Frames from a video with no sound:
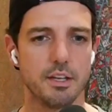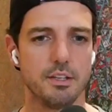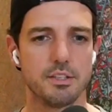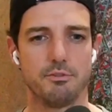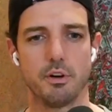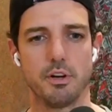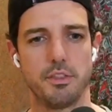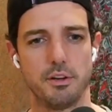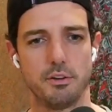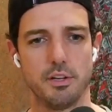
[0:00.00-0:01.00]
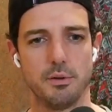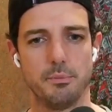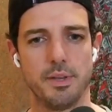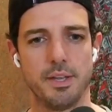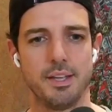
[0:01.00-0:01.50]
If you're on Ethereum,
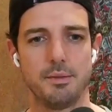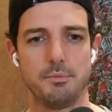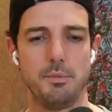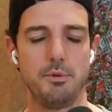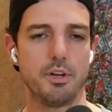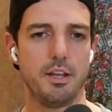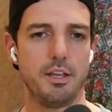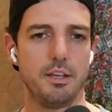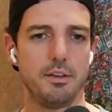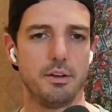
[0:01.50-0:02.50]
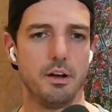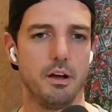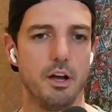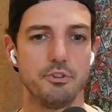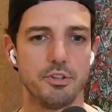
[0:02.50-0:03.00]
maybe you're getting
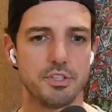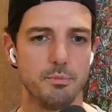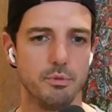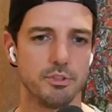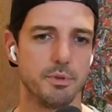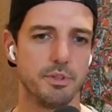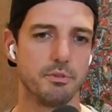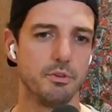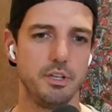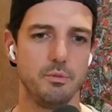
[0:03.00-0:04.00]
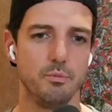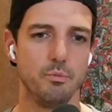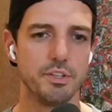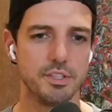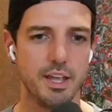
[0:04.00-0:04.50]
100 symbols, but they're only
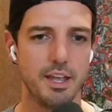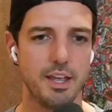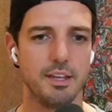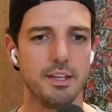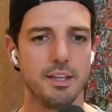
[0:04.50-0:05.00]
once a day.